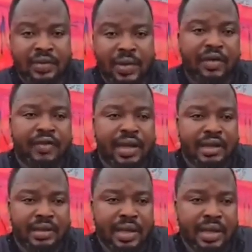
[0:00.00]
One of
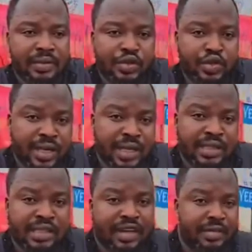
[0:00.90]
the
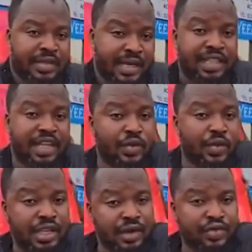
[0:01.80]
students is having
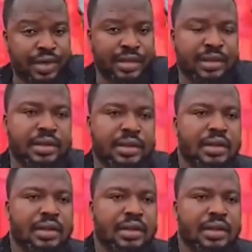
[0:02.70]
misunderstanding with Edward.